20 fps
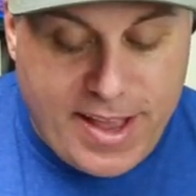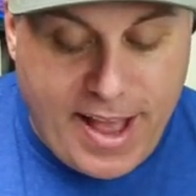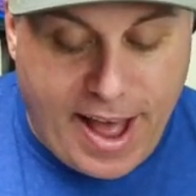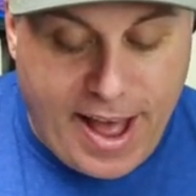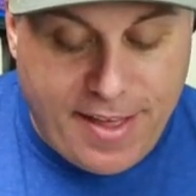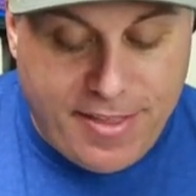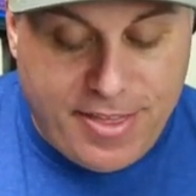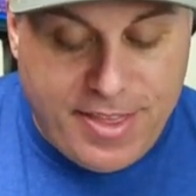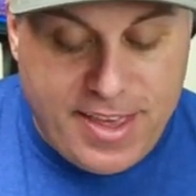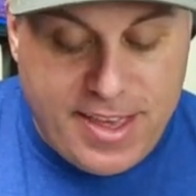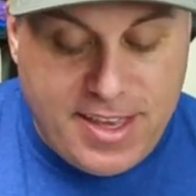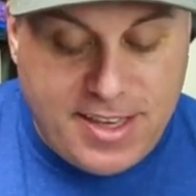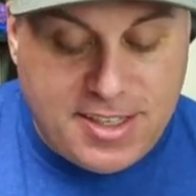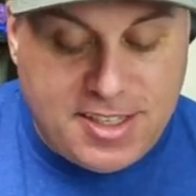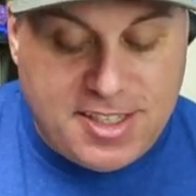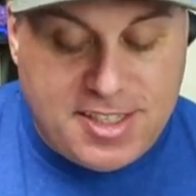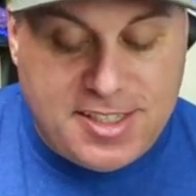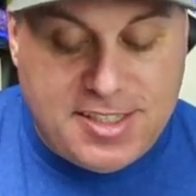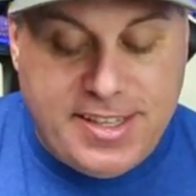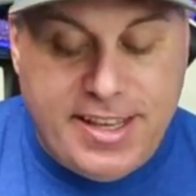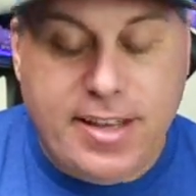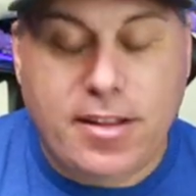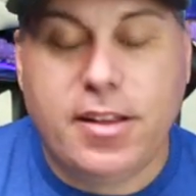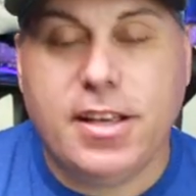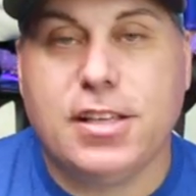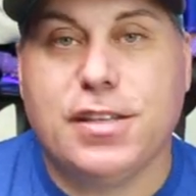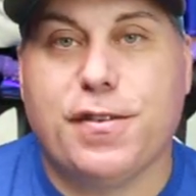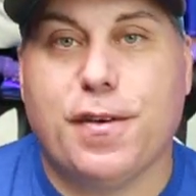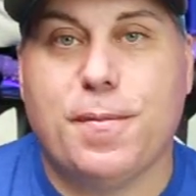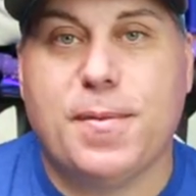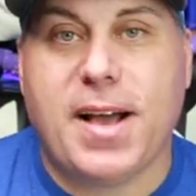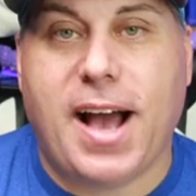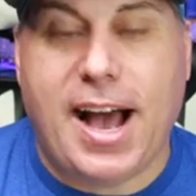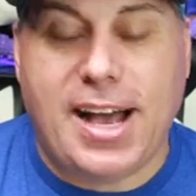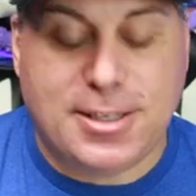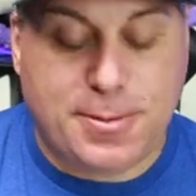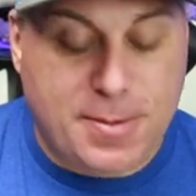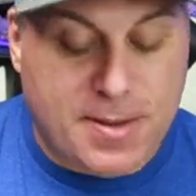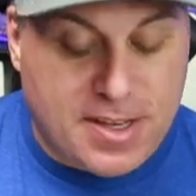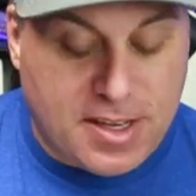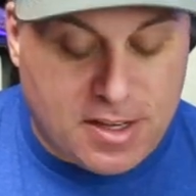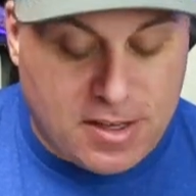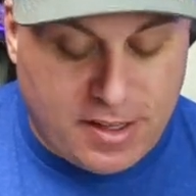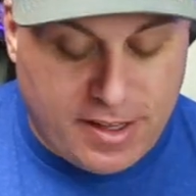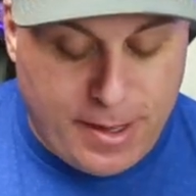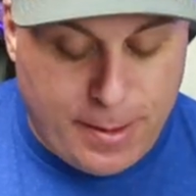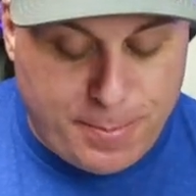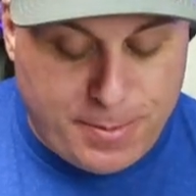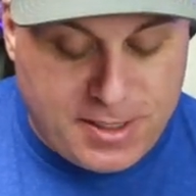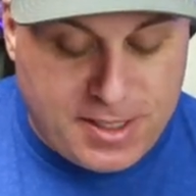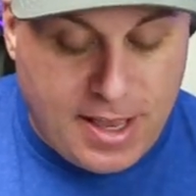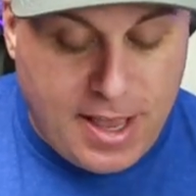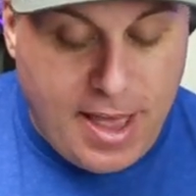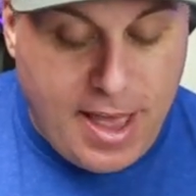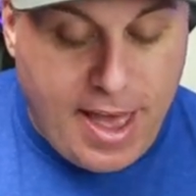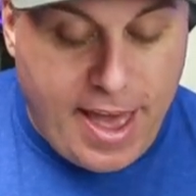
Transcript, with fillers: got the Steelix from Cosmic Eclipse